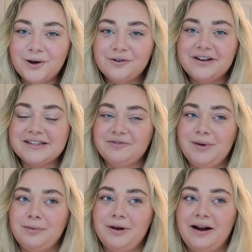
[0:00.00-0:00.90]
No offense if
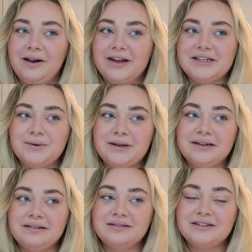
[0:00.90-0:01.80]
people are out there
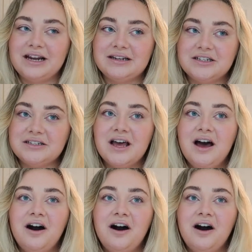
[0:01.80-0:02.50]
doing challenges.